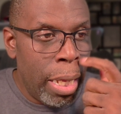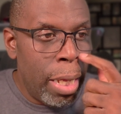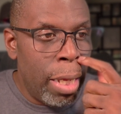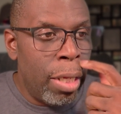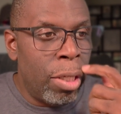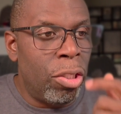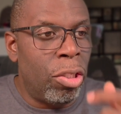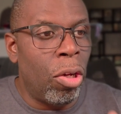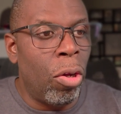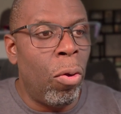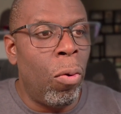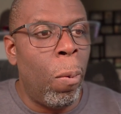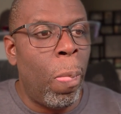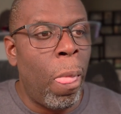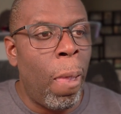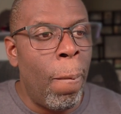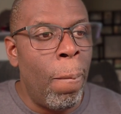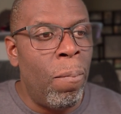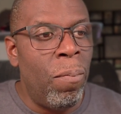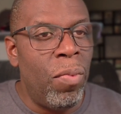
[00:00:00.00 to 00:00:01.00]

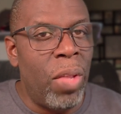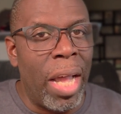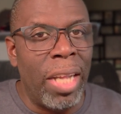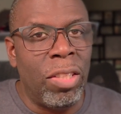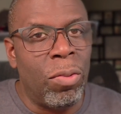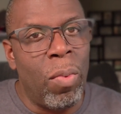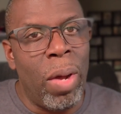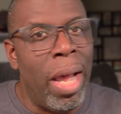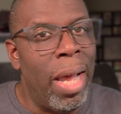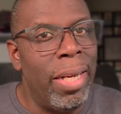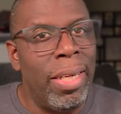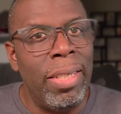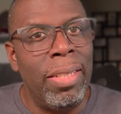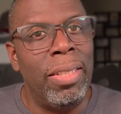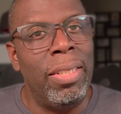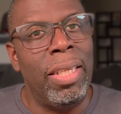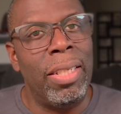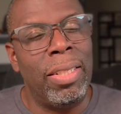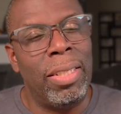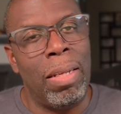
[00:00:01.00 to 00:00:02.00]
So that's why I
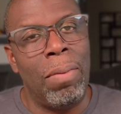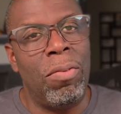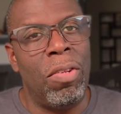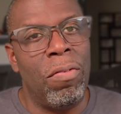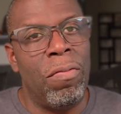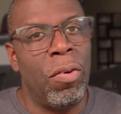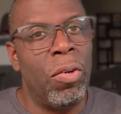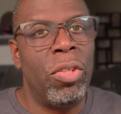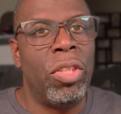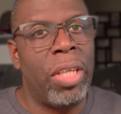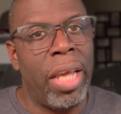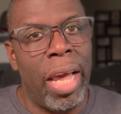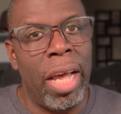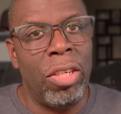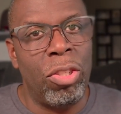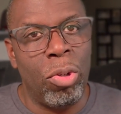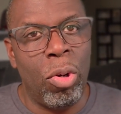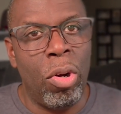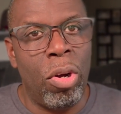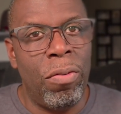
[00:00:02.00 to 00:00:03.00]
didn't accept the first
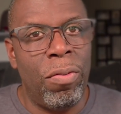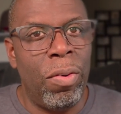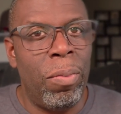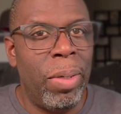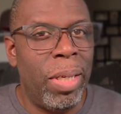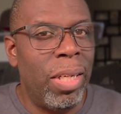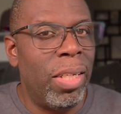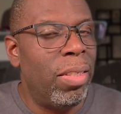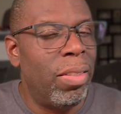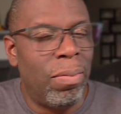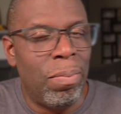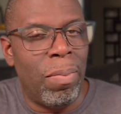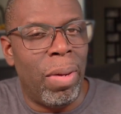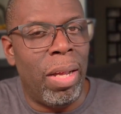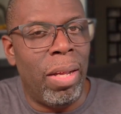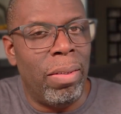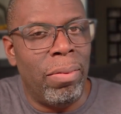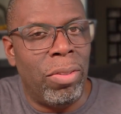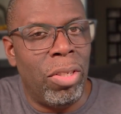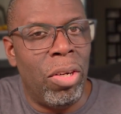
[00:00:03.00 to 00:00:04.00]
cash offer, because
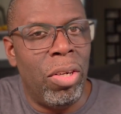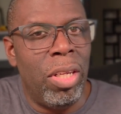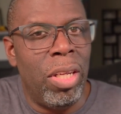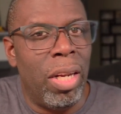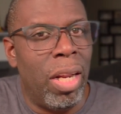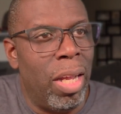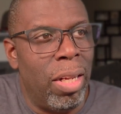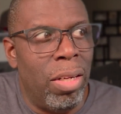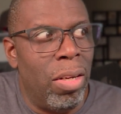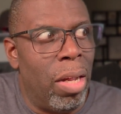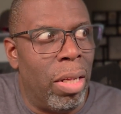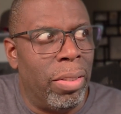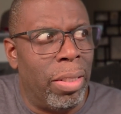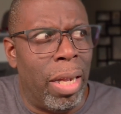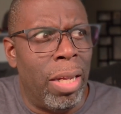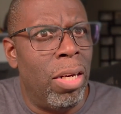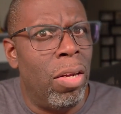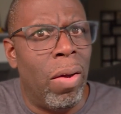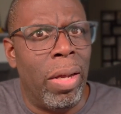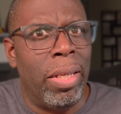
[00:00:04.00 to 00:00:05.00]
my attorney and I was
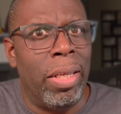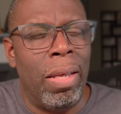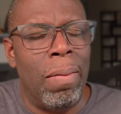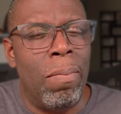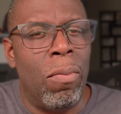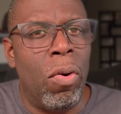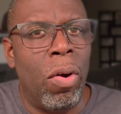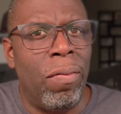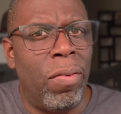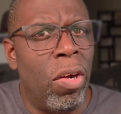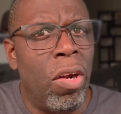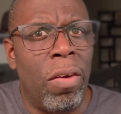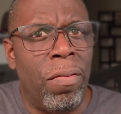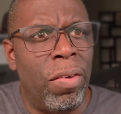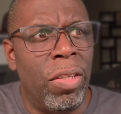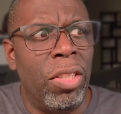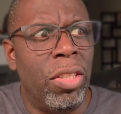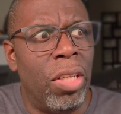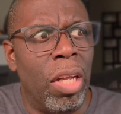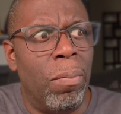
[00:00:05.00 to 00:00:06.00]
like, I know I can get more. If they're
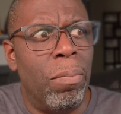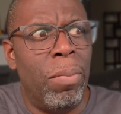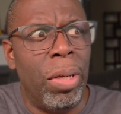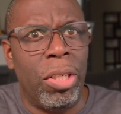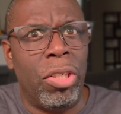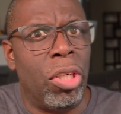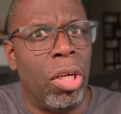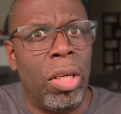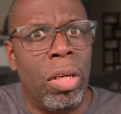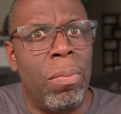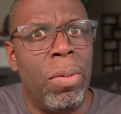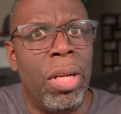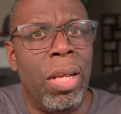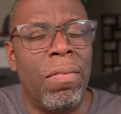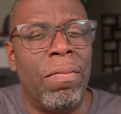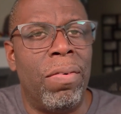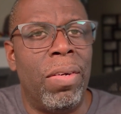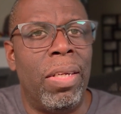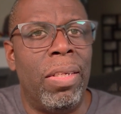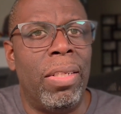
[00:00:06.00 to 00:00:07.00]
offering a big chunk of
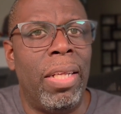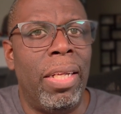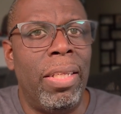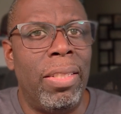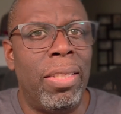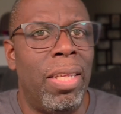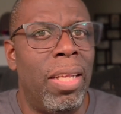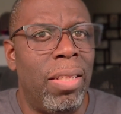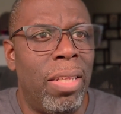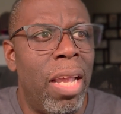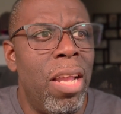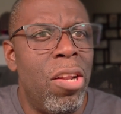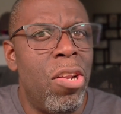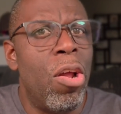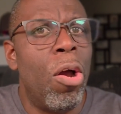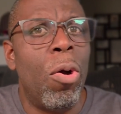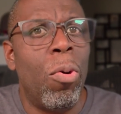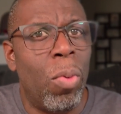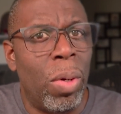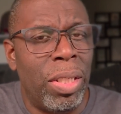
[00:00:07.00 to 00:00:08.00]
money up front, like they
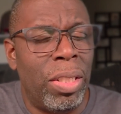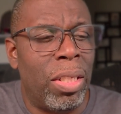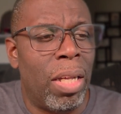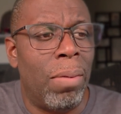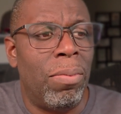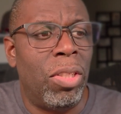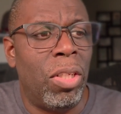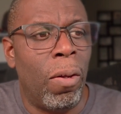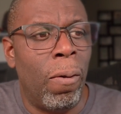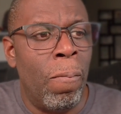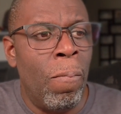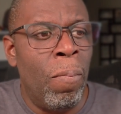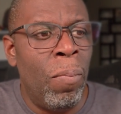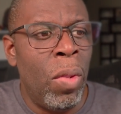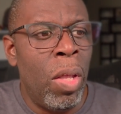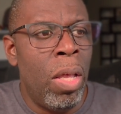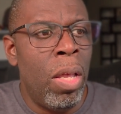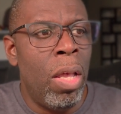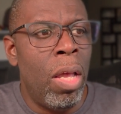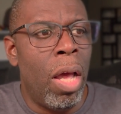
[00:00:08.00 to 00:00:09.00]
know what's up. So
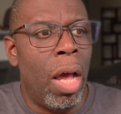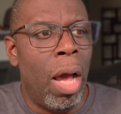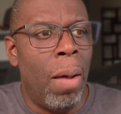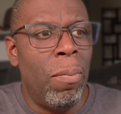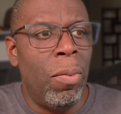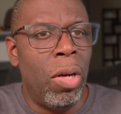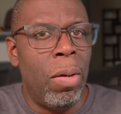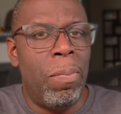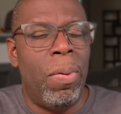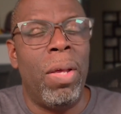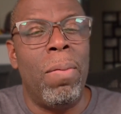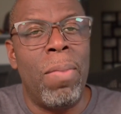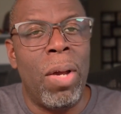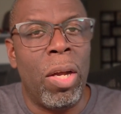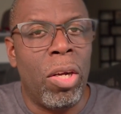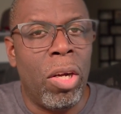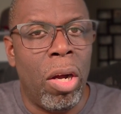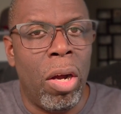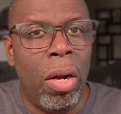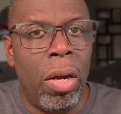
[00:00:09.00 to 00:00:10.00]
I'm going to pick
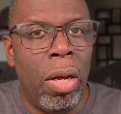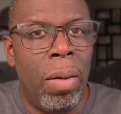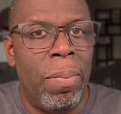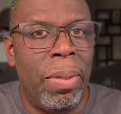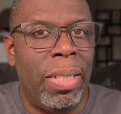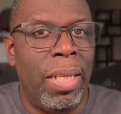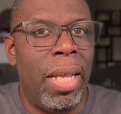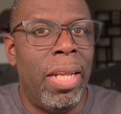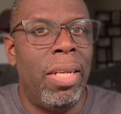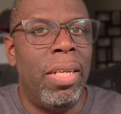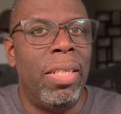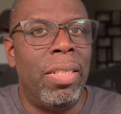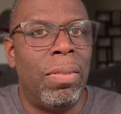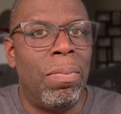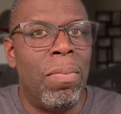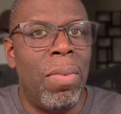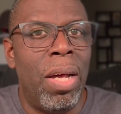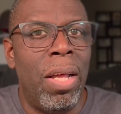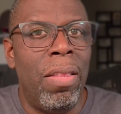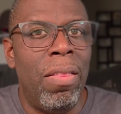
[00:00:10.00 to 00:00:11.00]
my car up at the end of
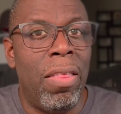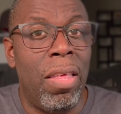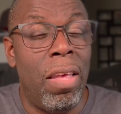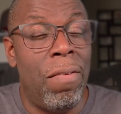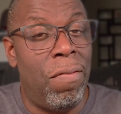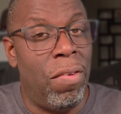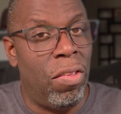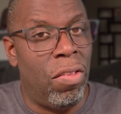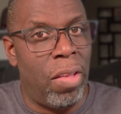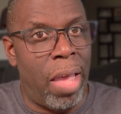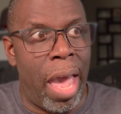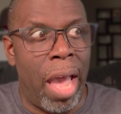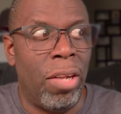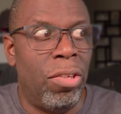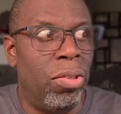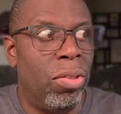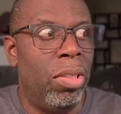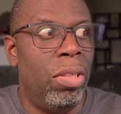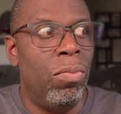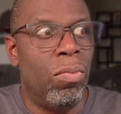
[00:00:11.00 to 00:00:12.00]
this month if it's
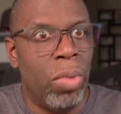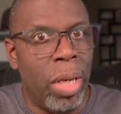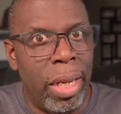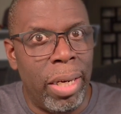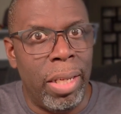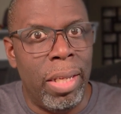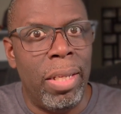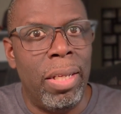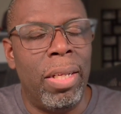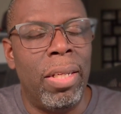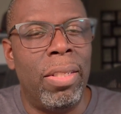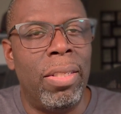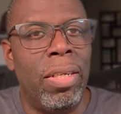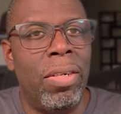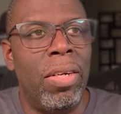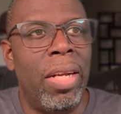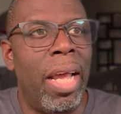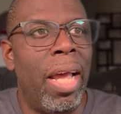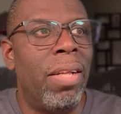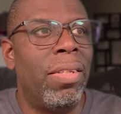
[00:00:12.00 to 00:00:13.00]
actually ready, because
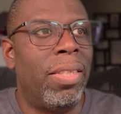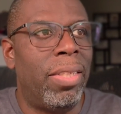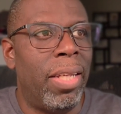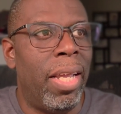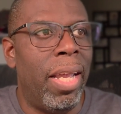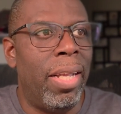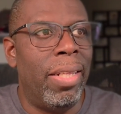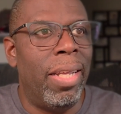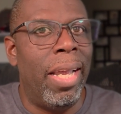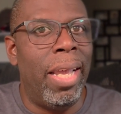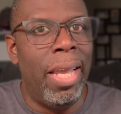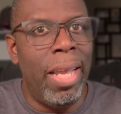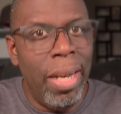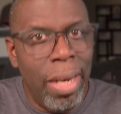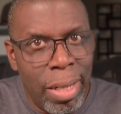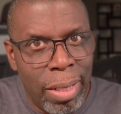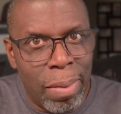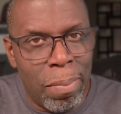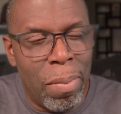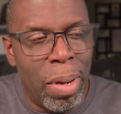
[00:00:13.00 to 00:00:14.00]
they're now saying the
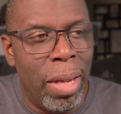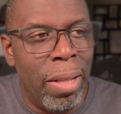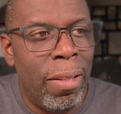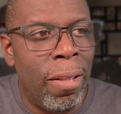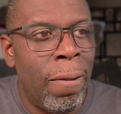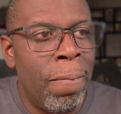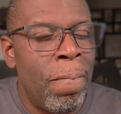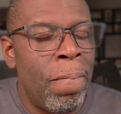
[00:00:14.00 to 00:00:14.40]
end of the month.